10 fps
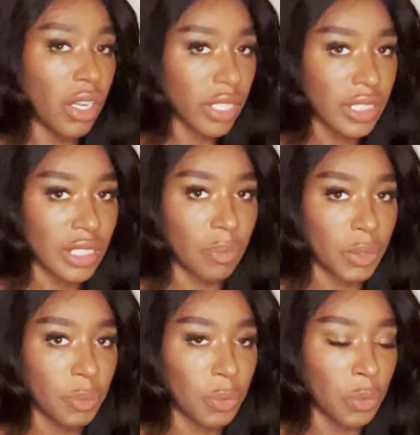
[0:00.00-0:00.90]

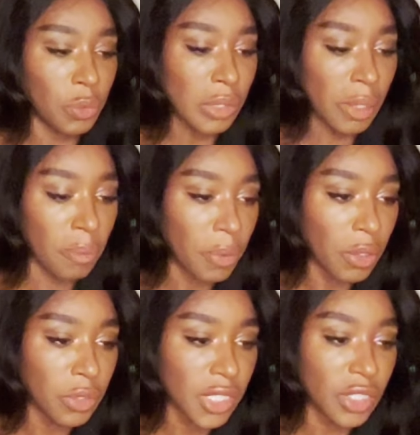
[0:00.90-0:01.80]
unacceptable
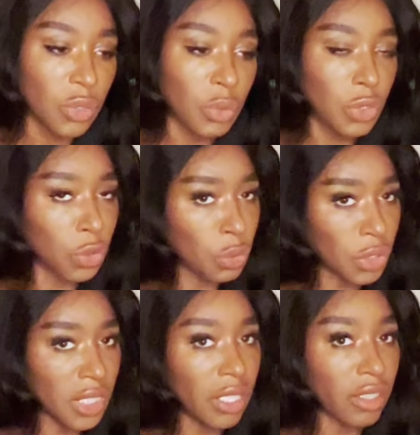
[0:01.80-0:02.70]
impulse into a
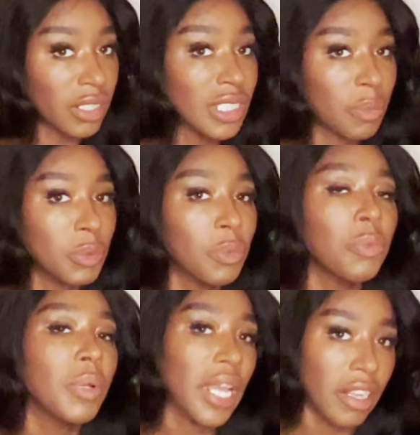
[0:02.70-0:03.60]
socially
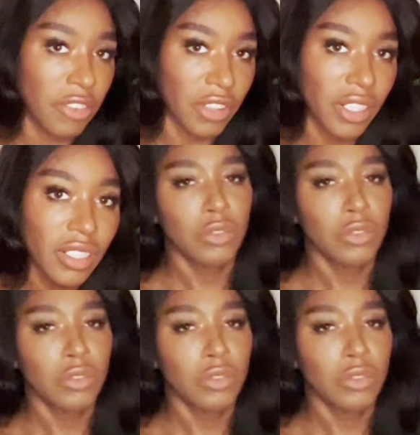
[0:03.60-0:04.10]
unacceptable behavior.